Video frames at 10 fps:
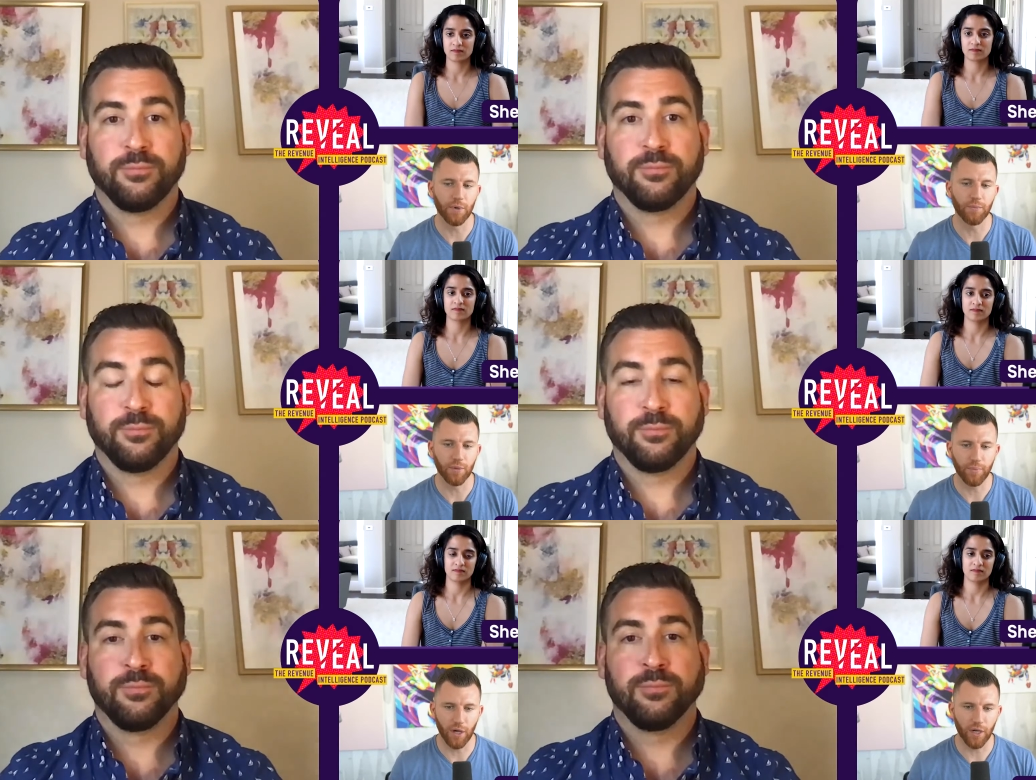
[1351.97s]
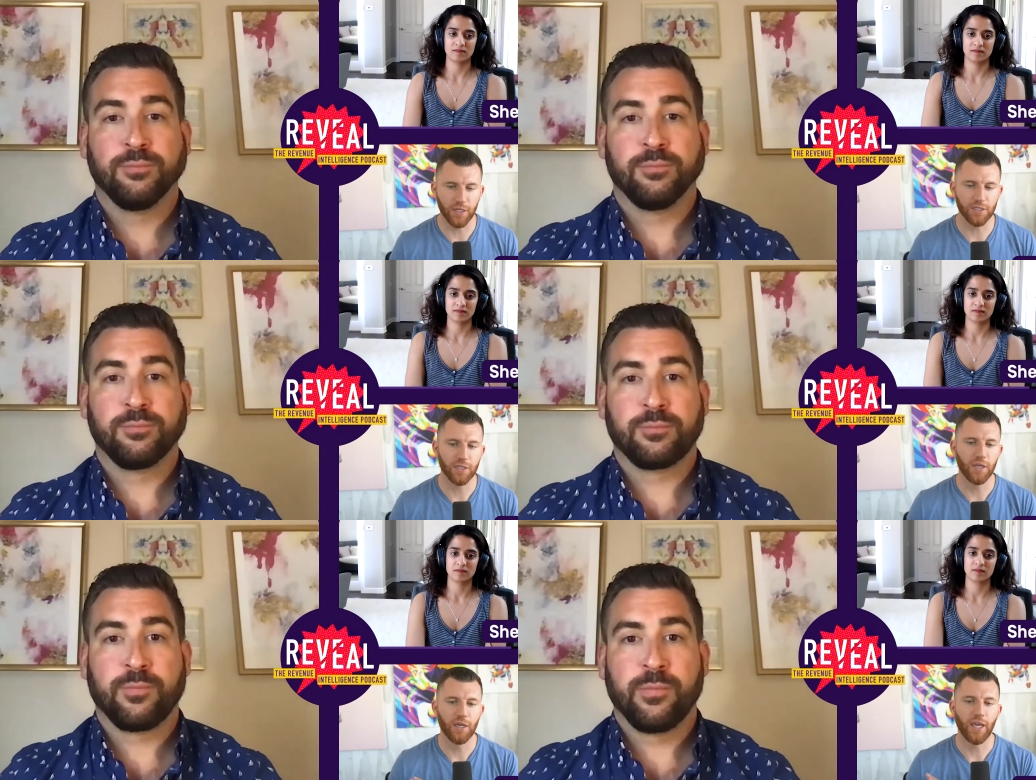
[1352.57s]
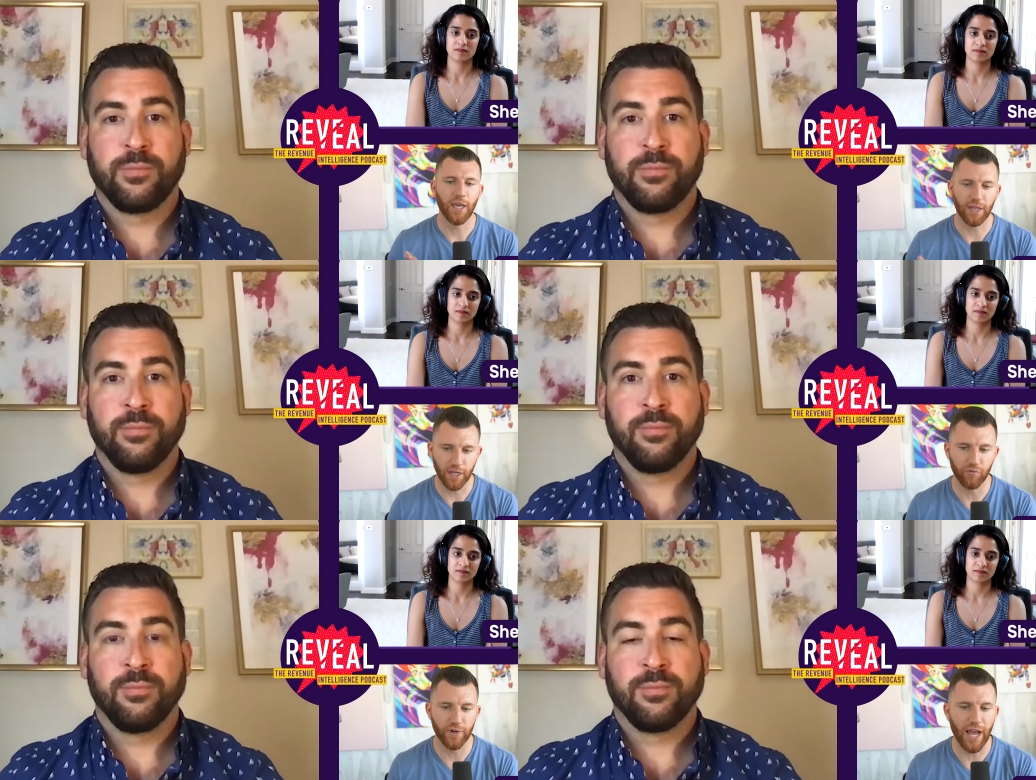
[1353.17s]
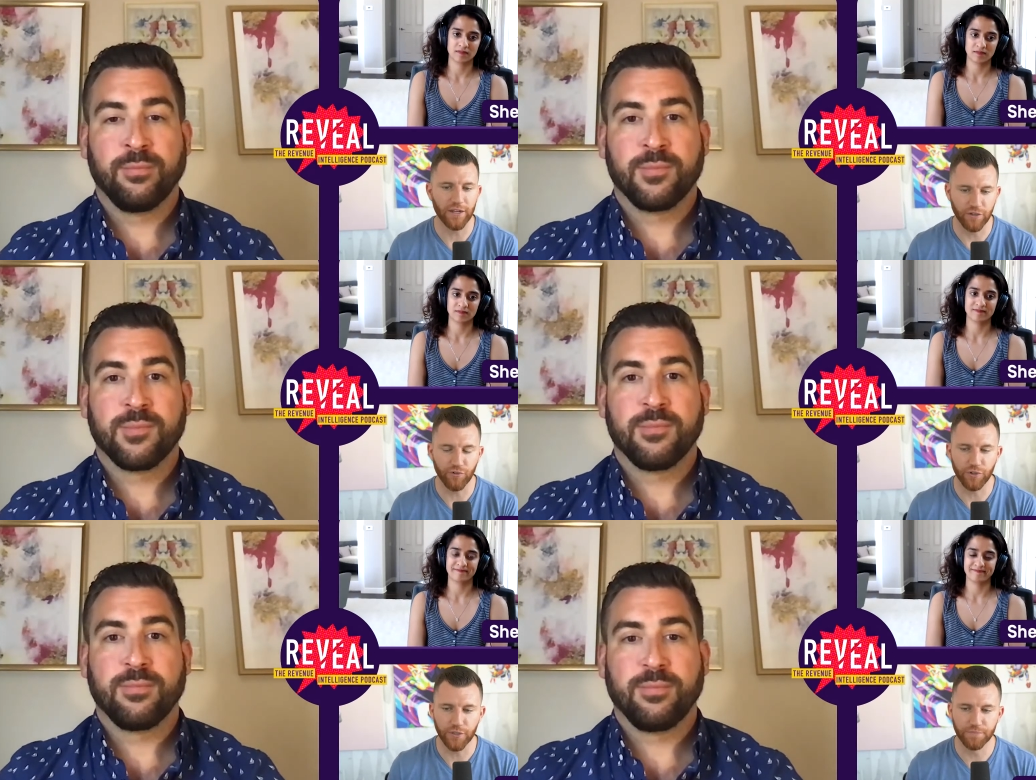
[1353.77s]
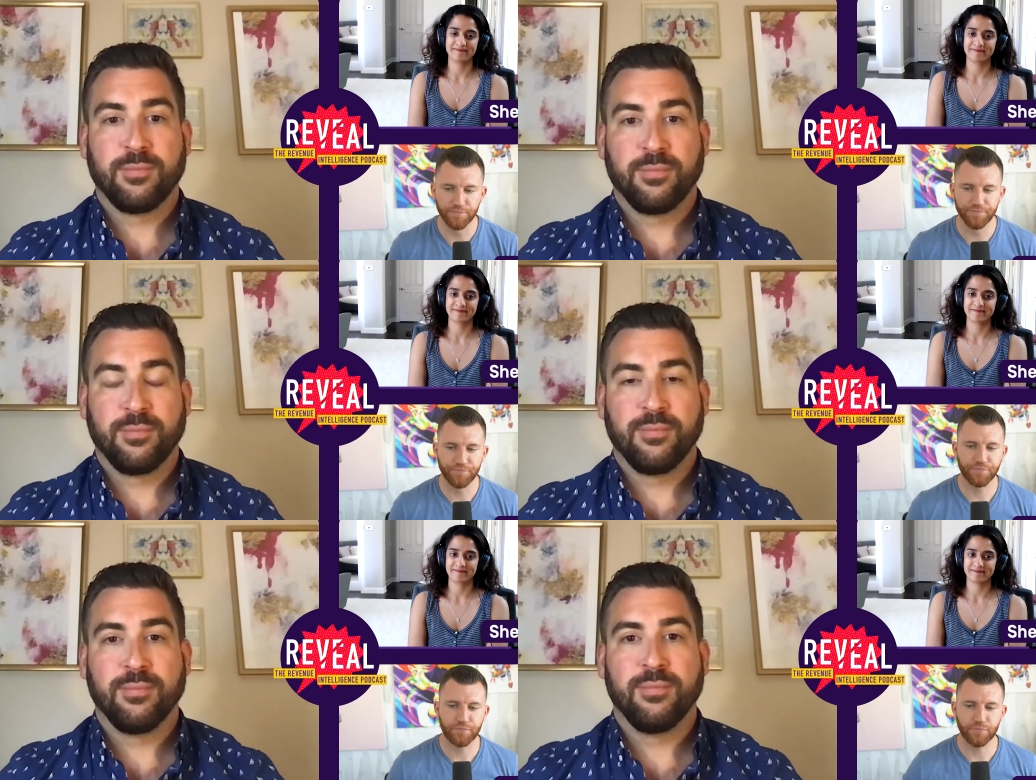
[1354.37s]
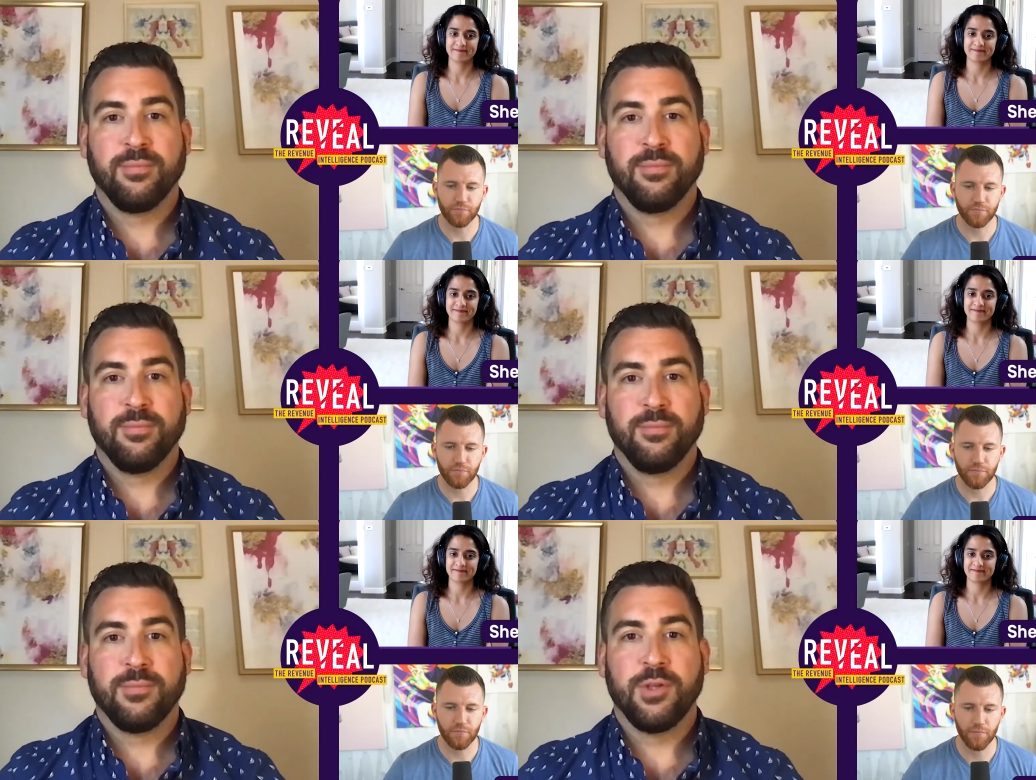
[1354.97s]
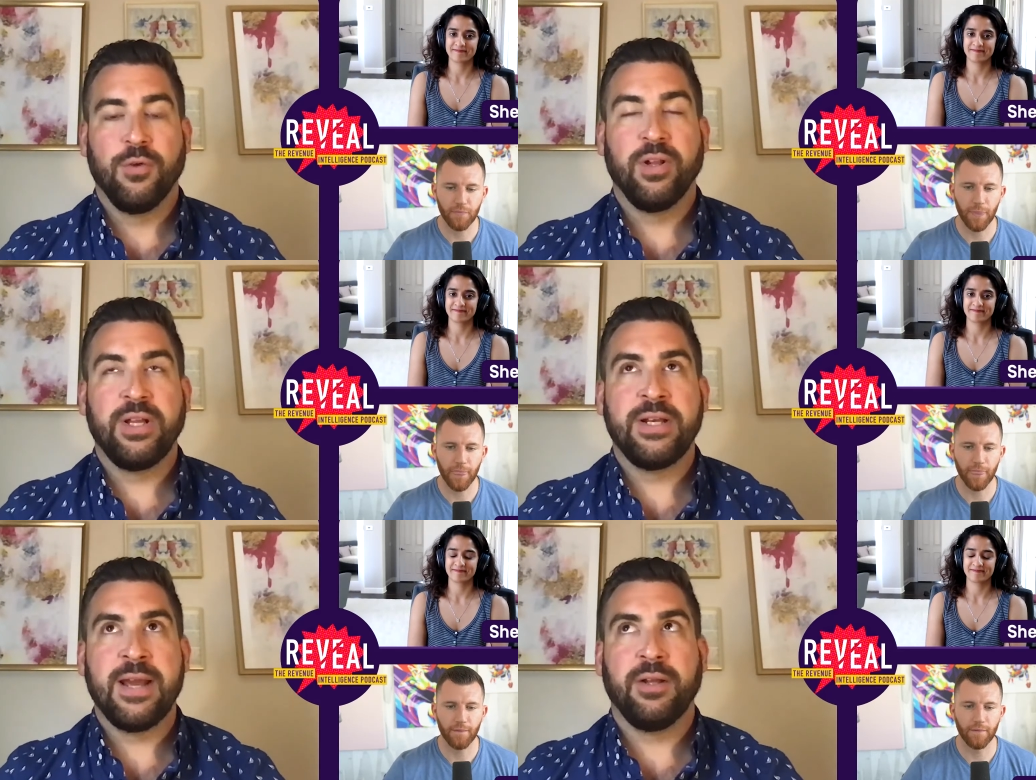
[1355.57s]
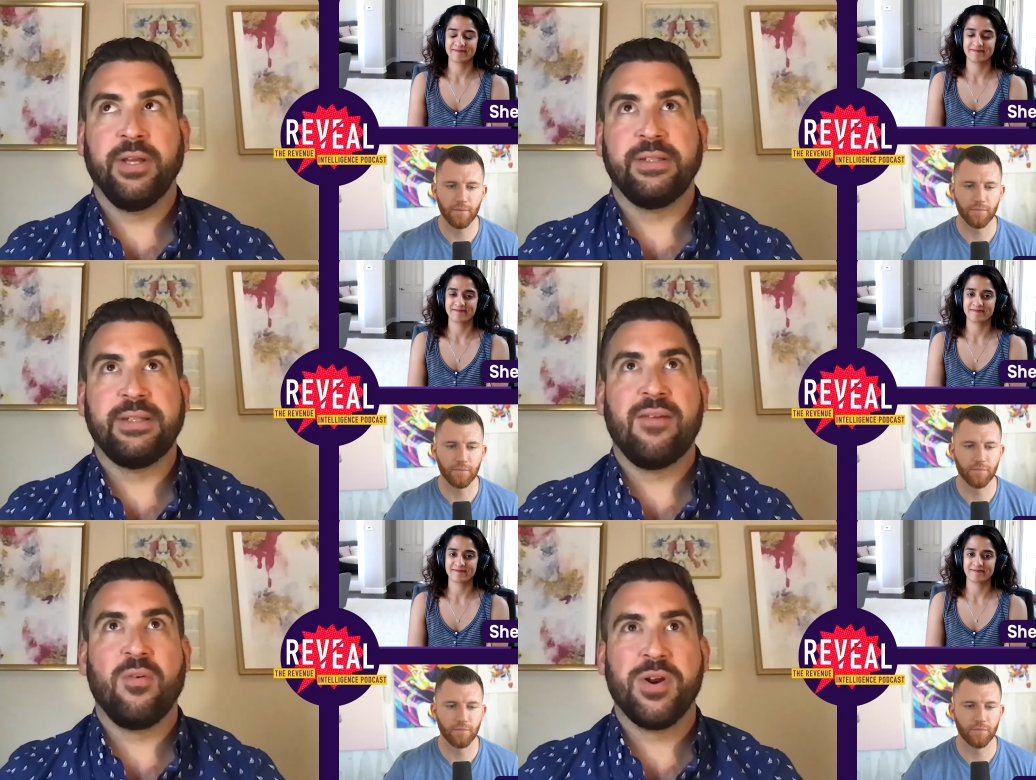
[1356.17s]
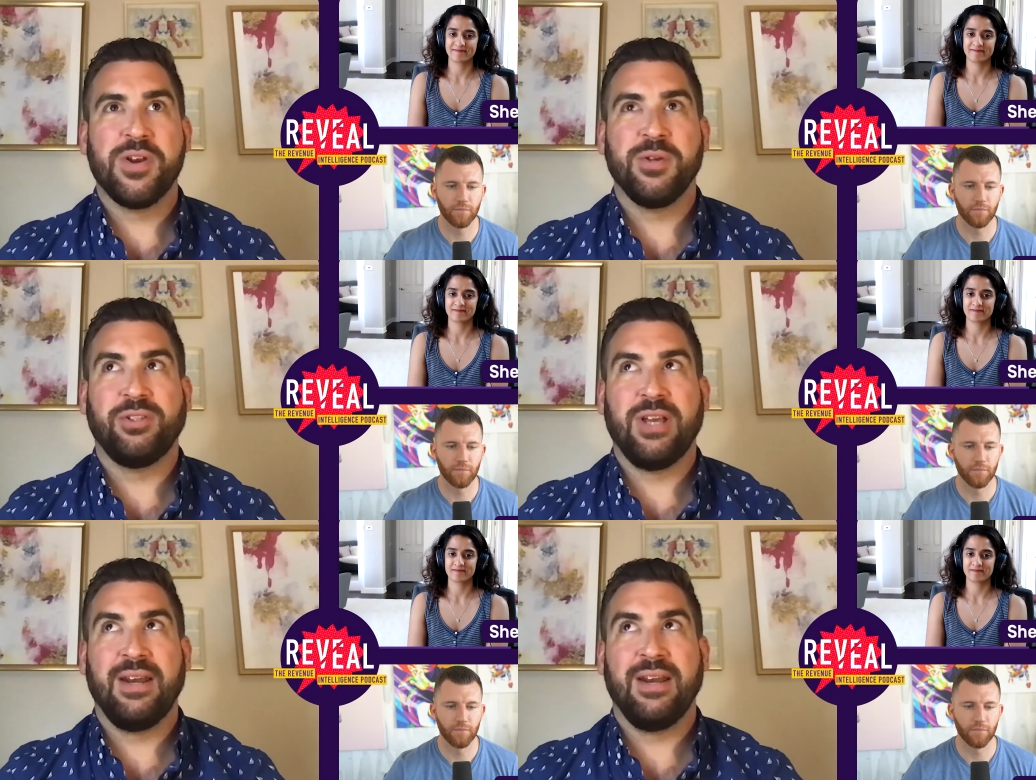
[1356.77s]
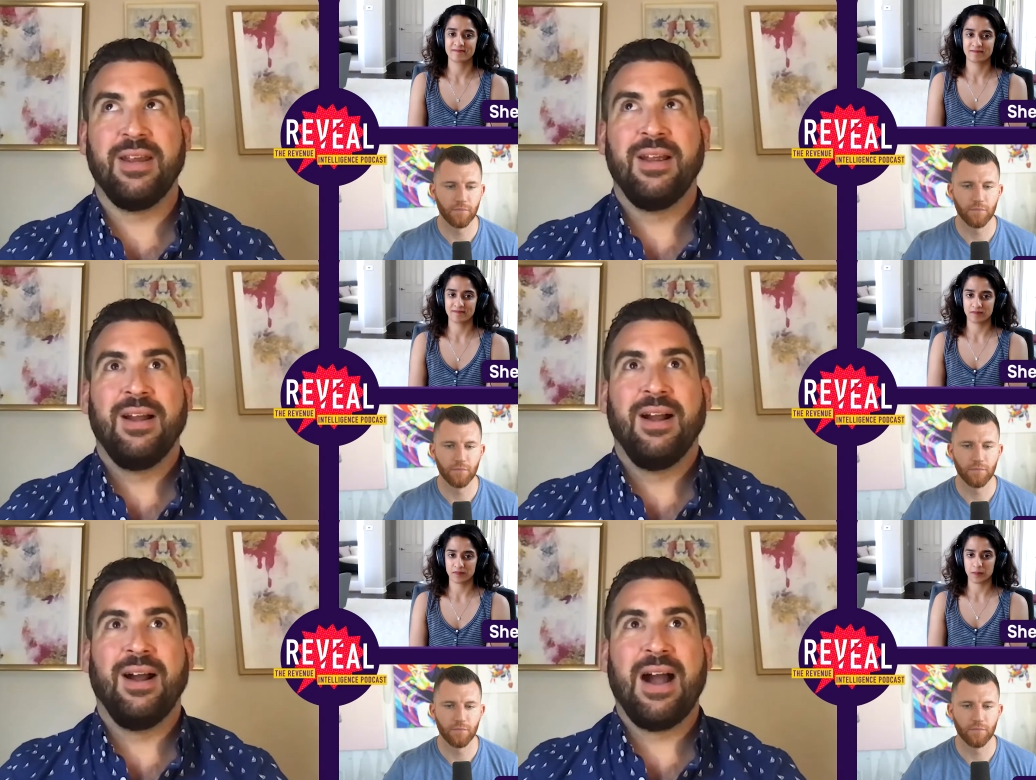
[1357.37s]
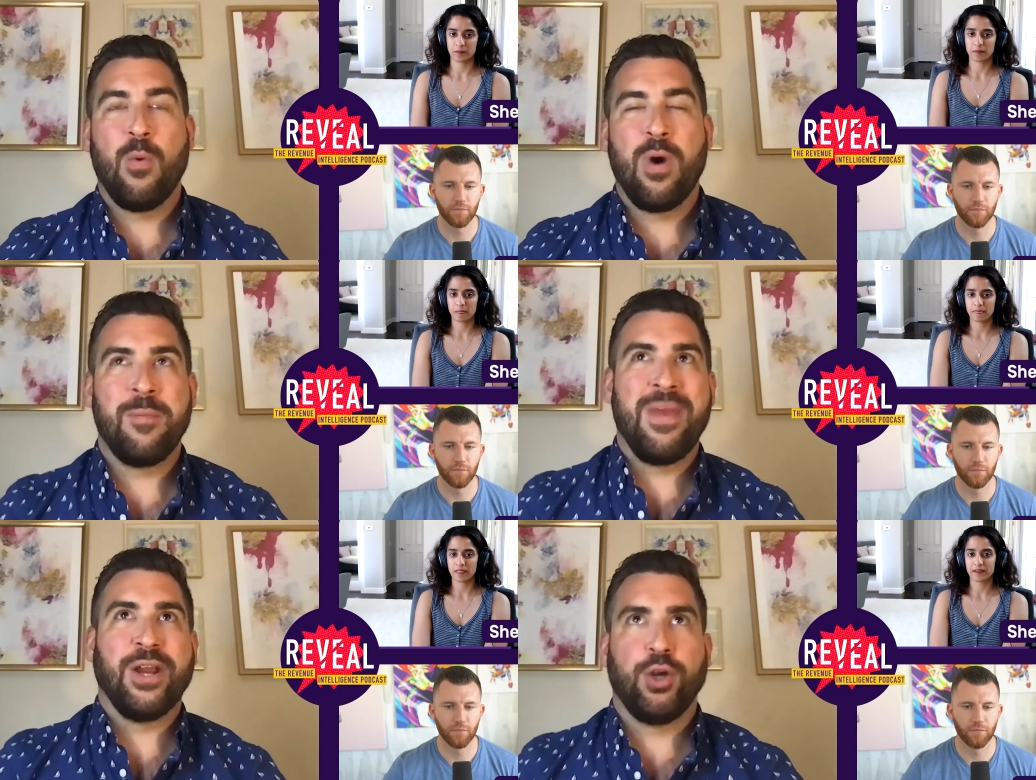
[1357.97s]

Speaker 1: going to pause and kind of react differently.
Speaker 2: You really nailed it, Devin, when you said, uh, "I want to make